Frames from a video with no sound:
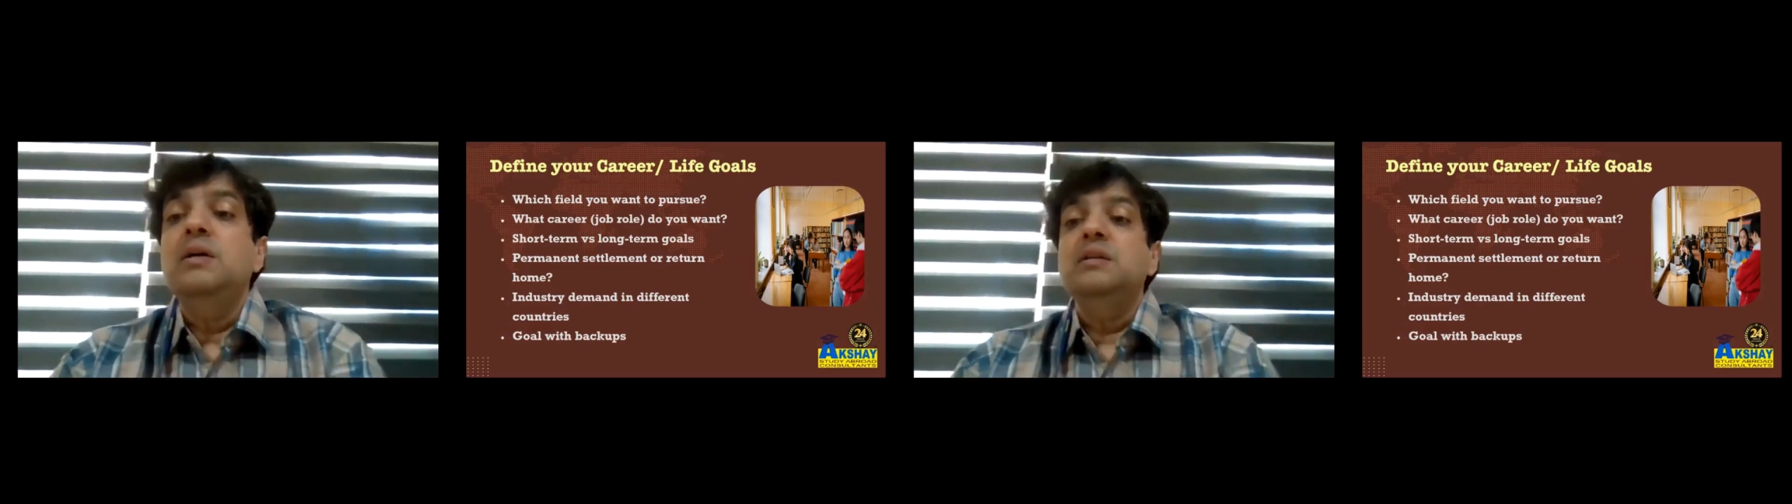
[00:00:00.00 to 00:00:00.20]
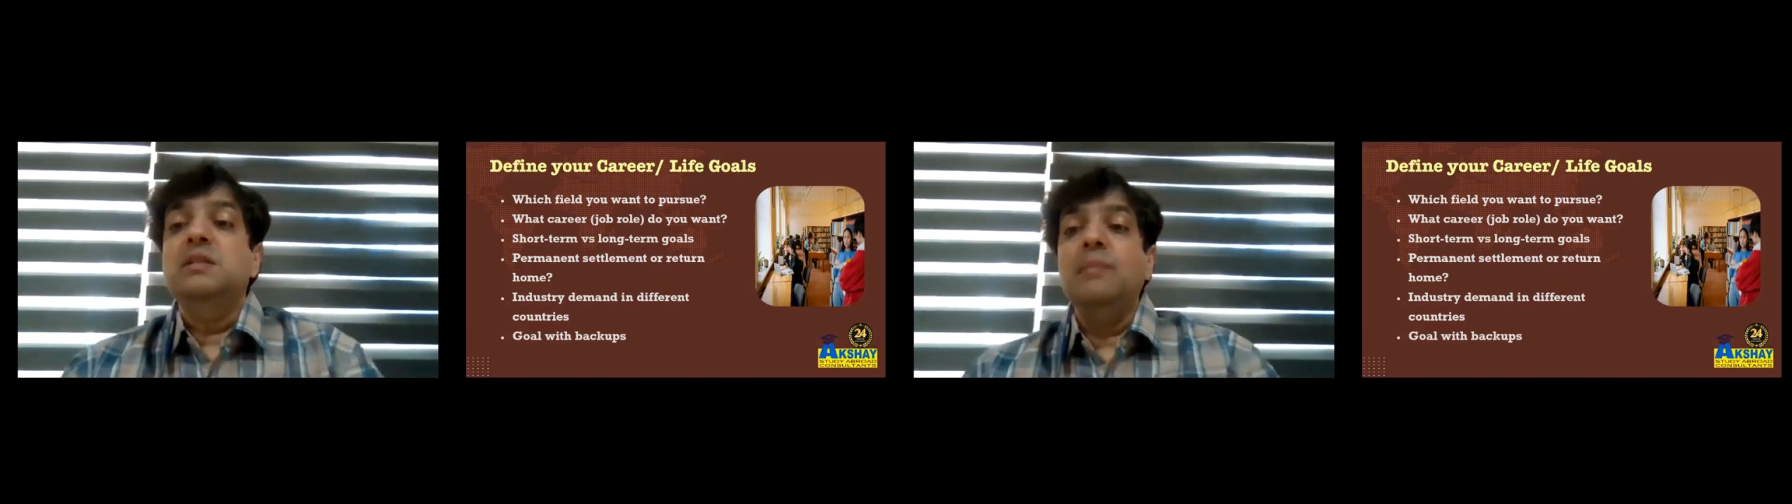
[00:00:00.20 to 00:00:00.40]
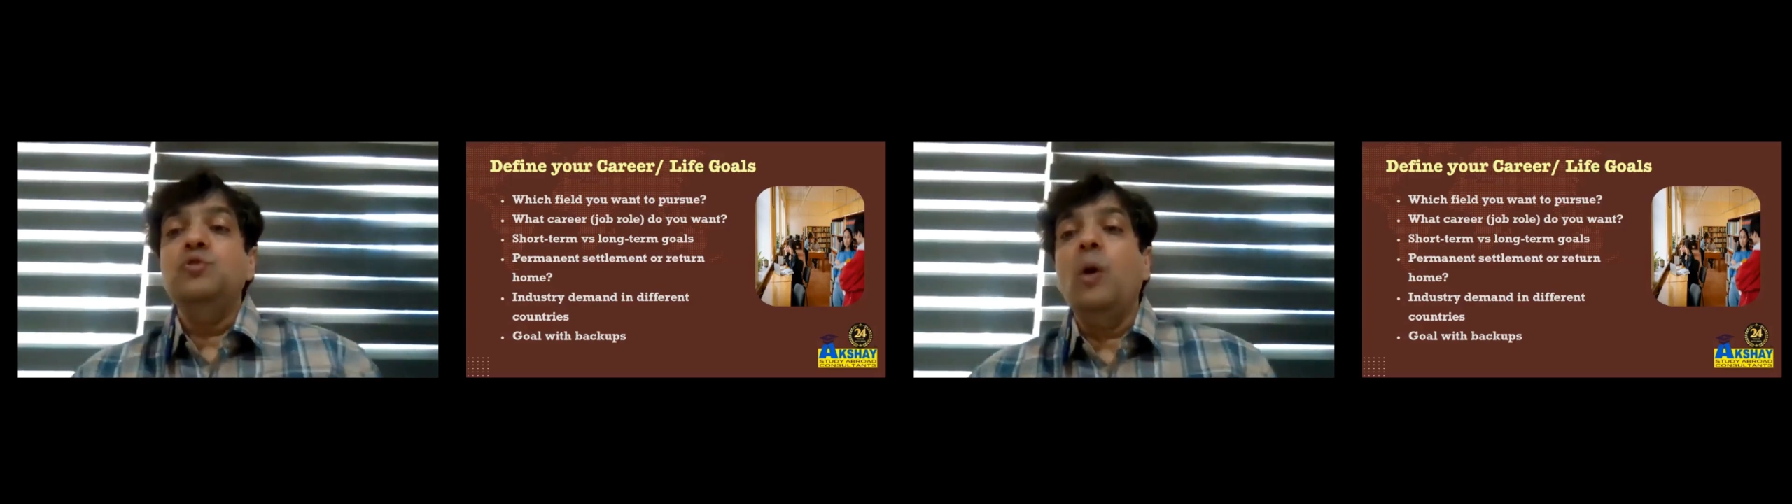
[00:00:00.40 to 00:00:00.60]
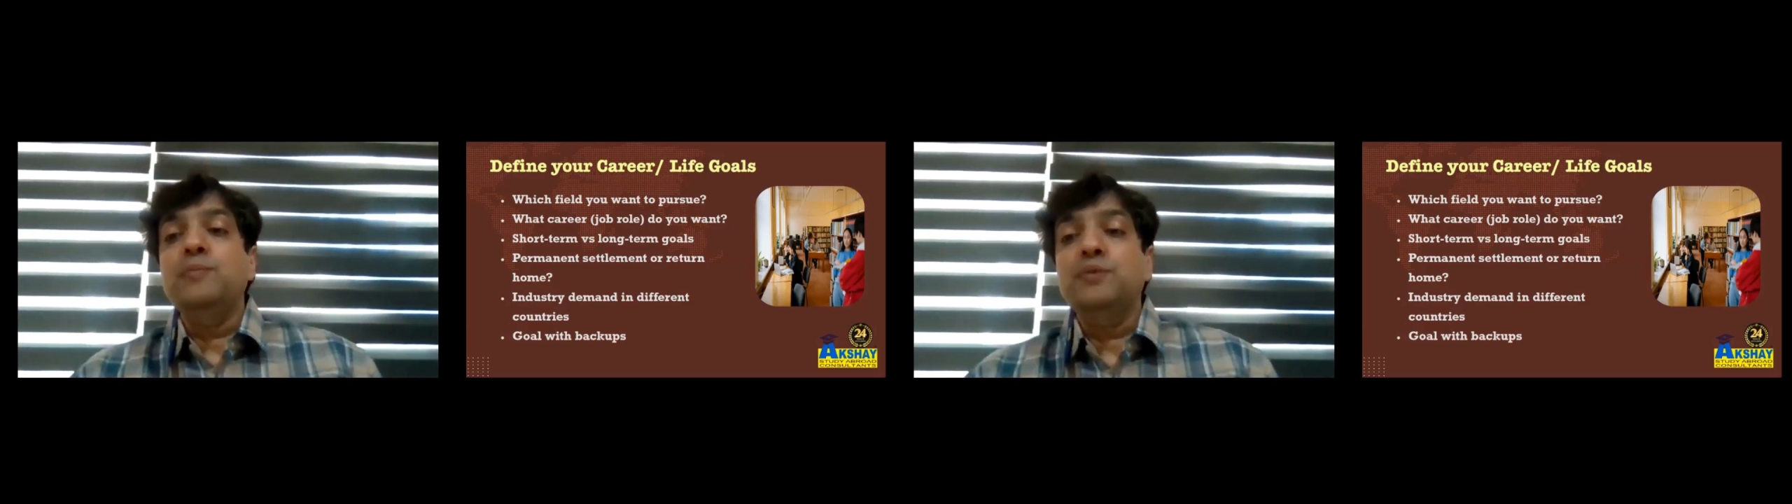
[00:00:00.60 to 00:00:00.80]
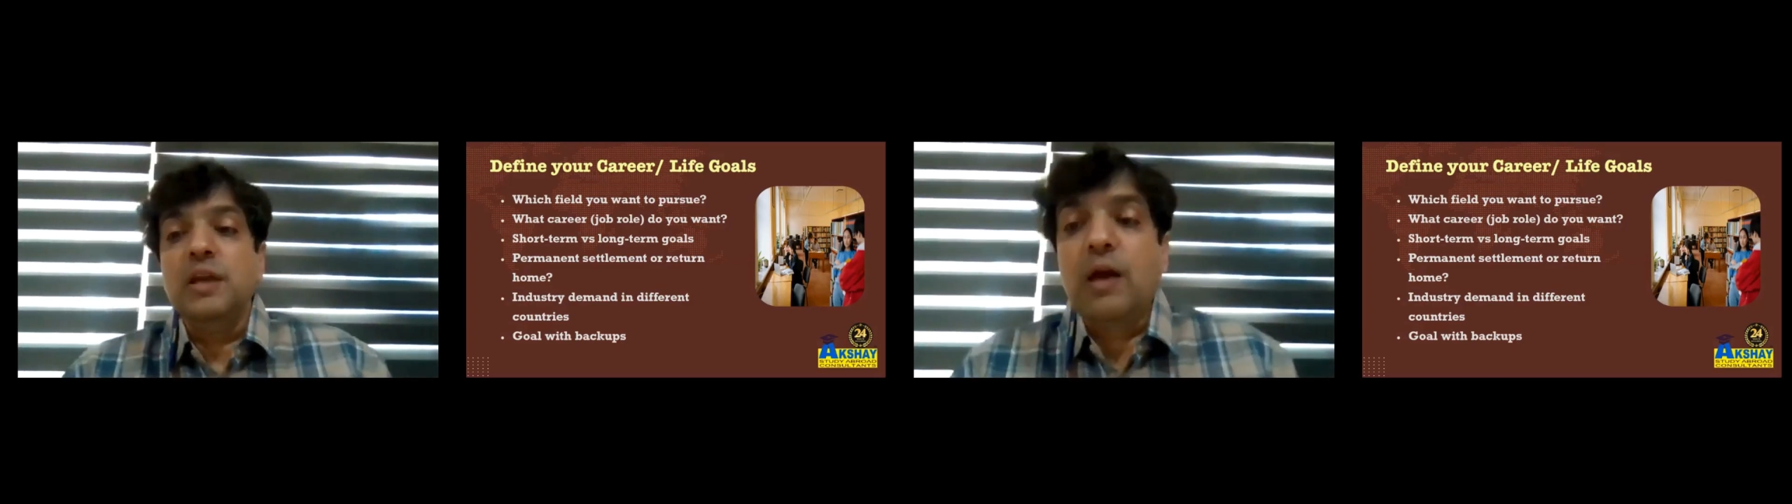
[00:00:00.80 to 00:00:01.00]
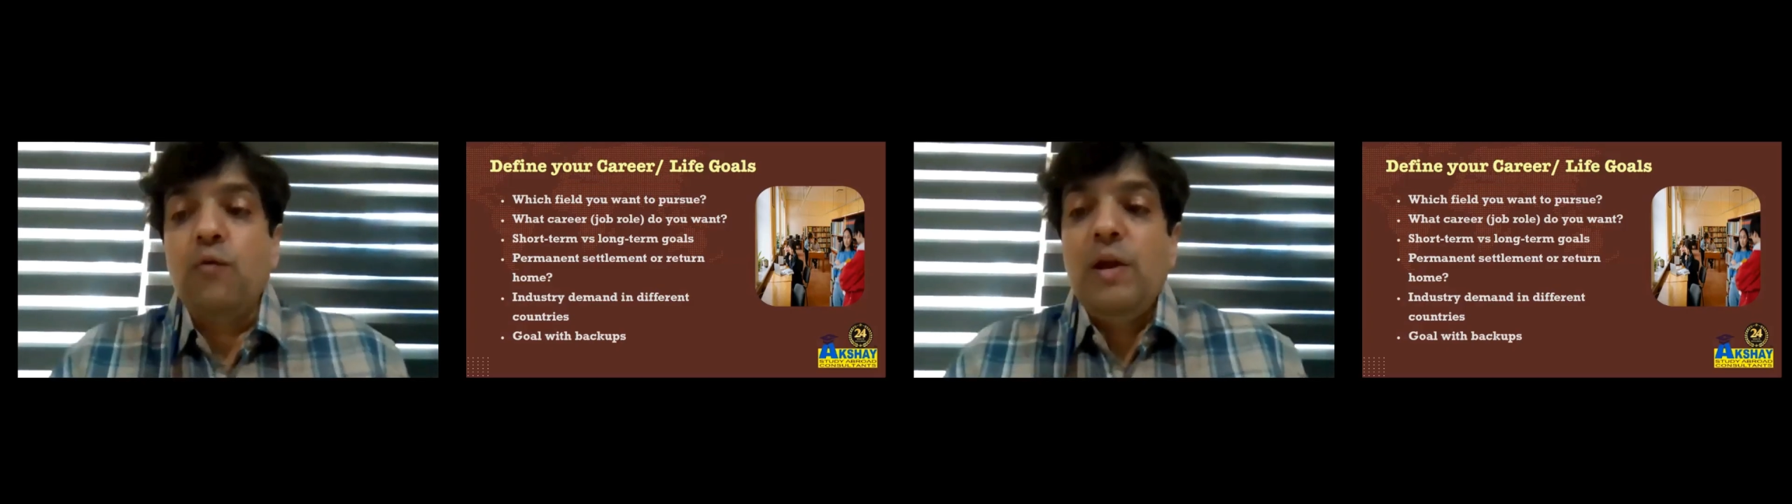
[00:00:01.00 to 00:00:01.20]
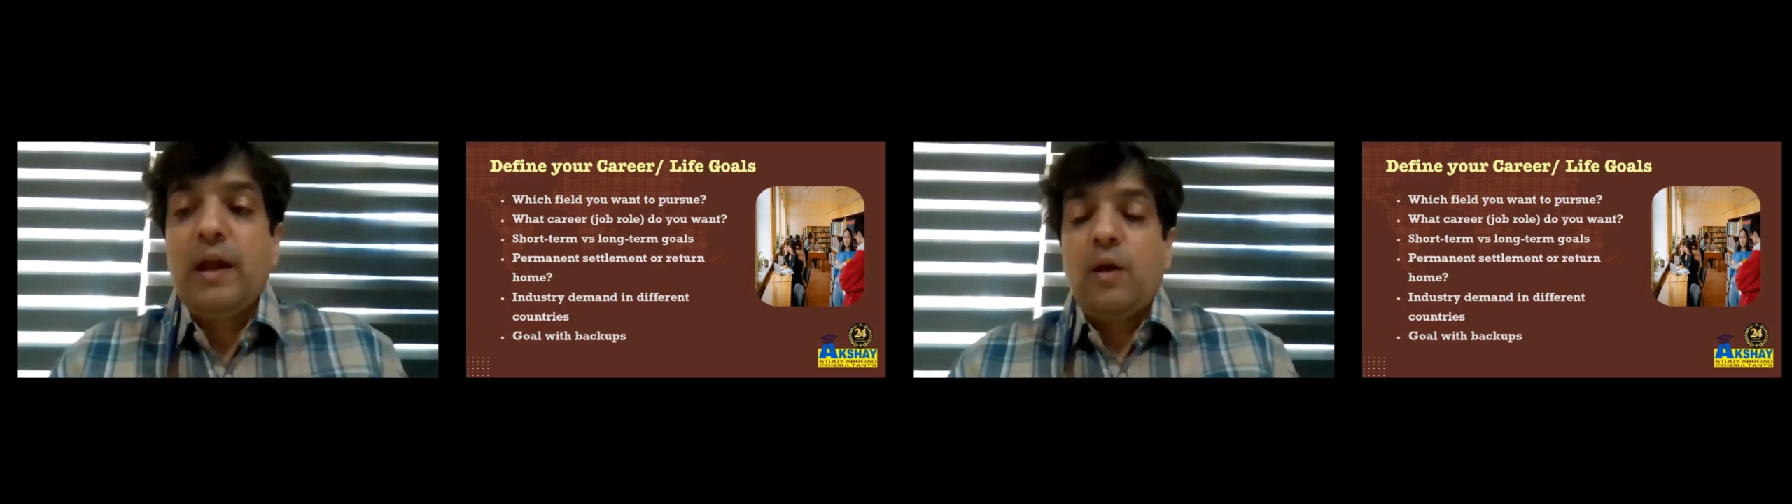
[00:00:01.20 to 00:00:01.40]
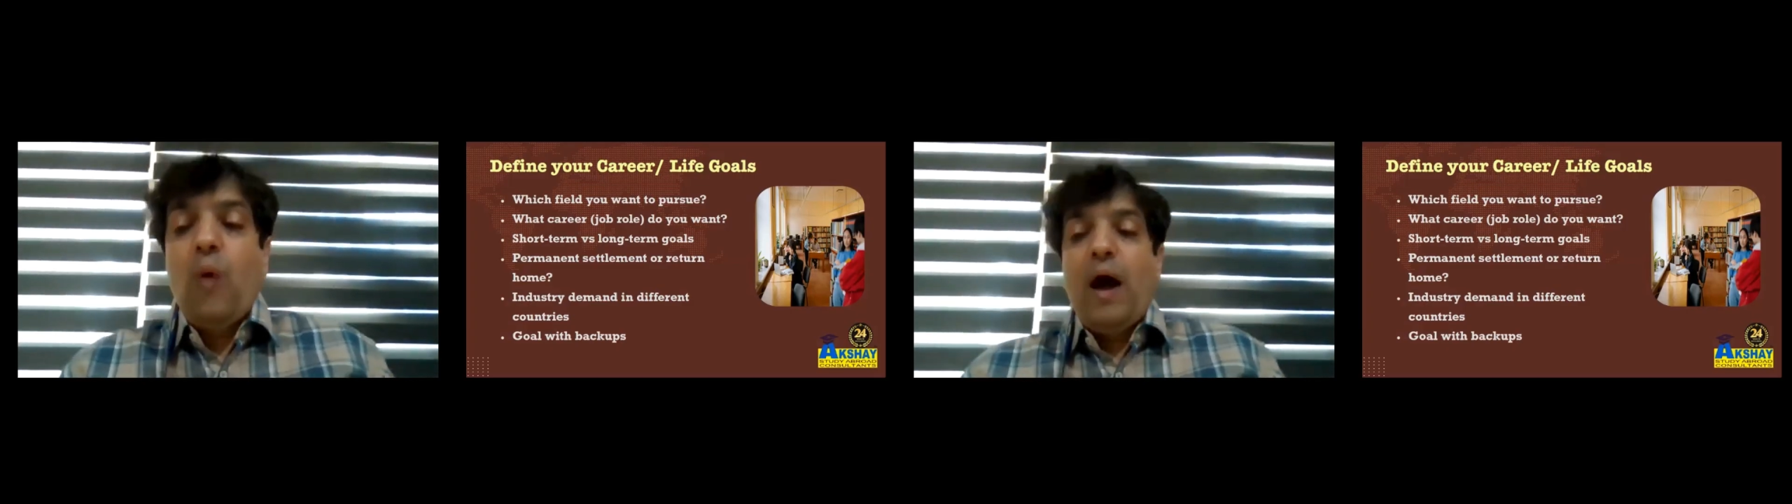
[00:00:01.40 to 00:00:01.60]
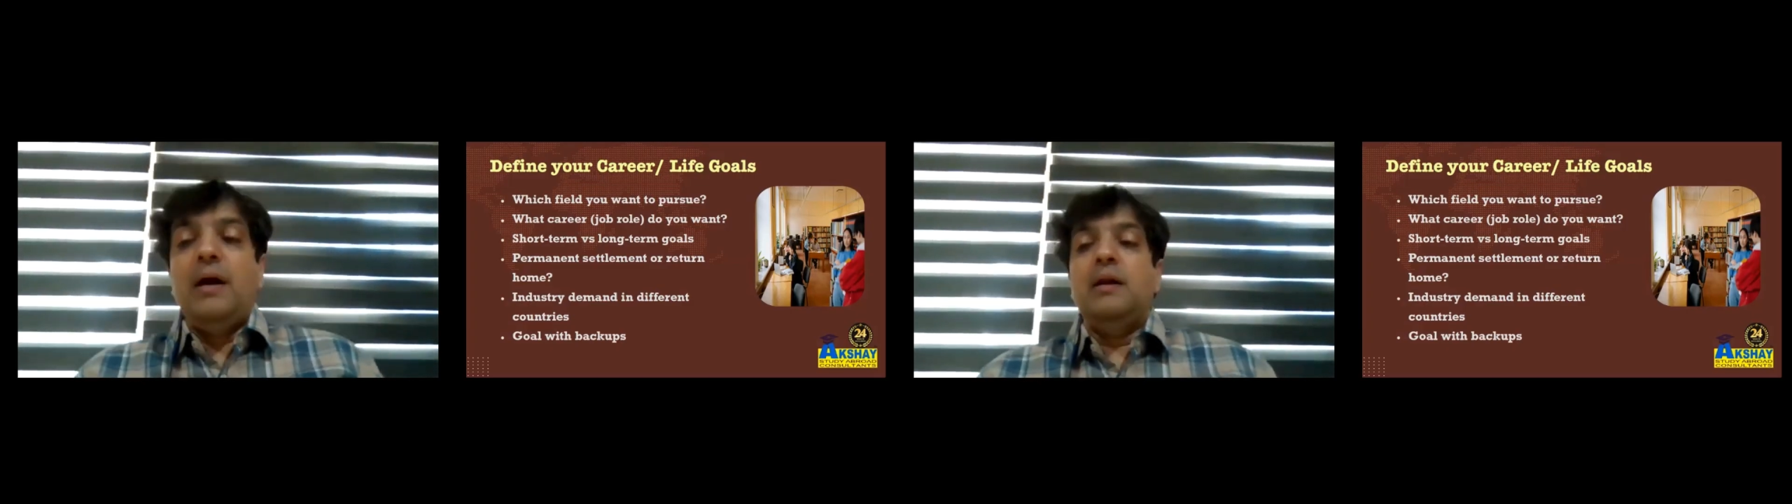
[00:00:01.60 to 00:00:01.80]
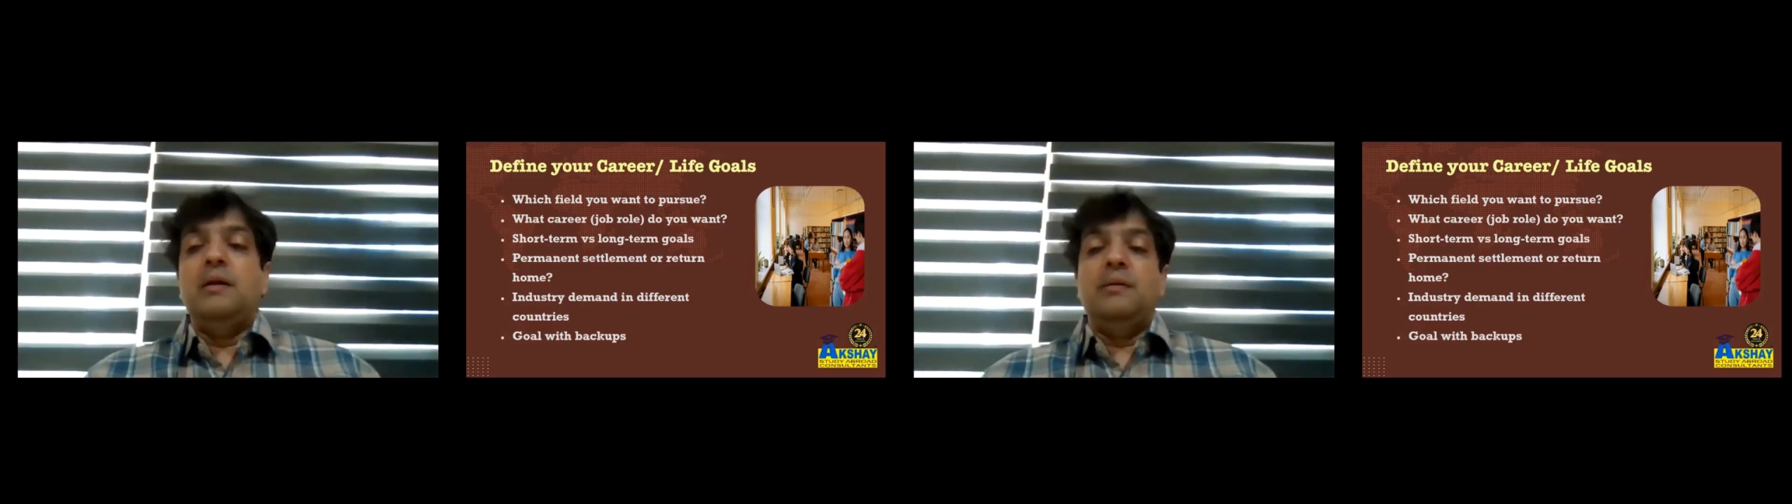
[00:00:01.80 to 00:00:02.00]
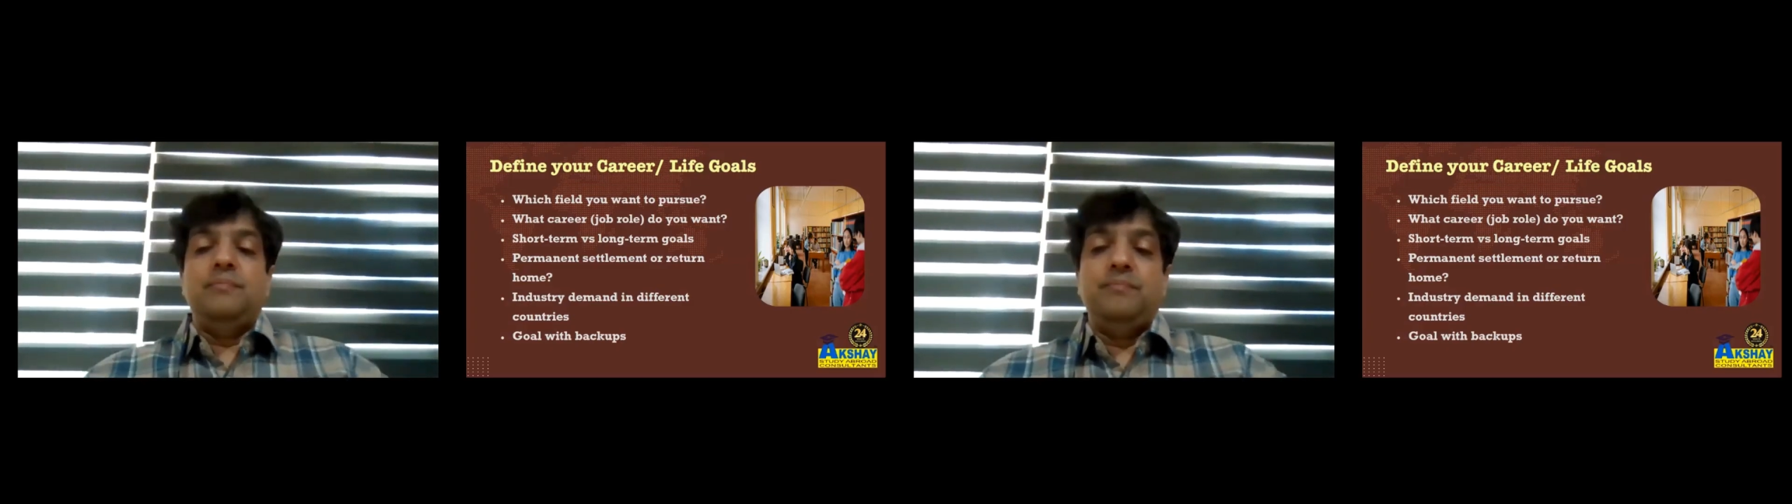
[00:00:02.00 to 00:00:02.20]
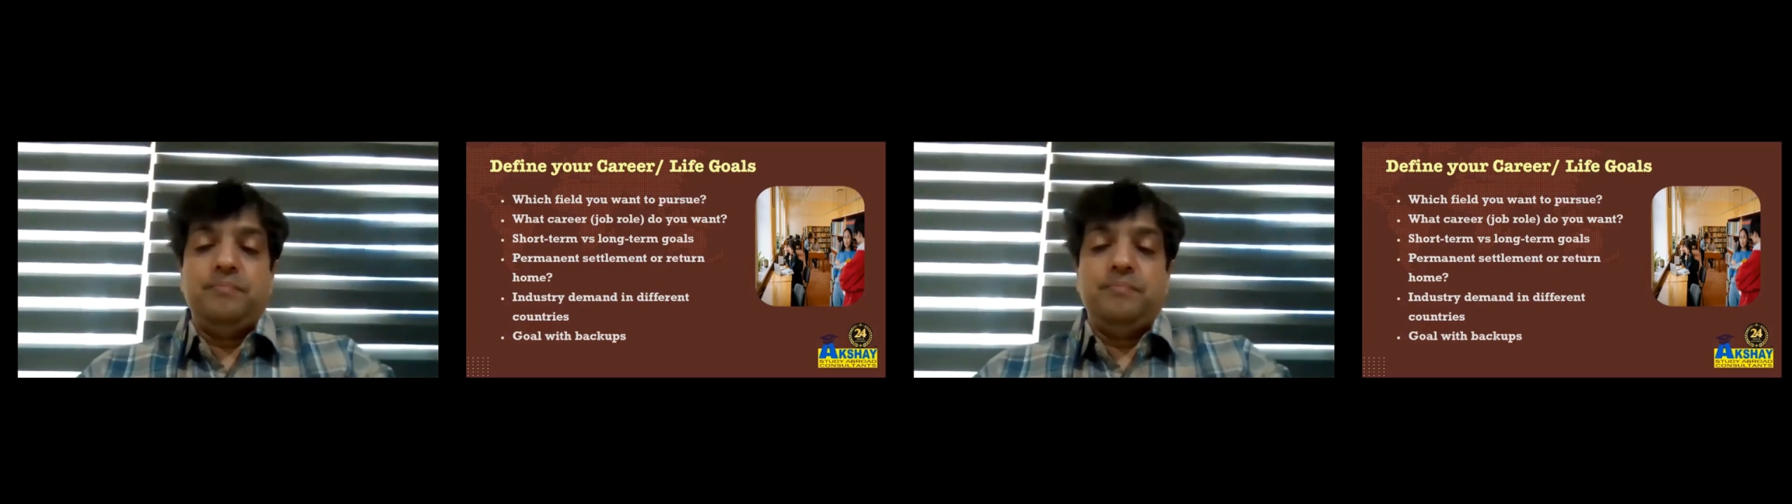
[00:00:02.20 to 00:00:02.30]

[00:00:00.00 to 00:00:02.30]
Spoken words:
Some jobs will require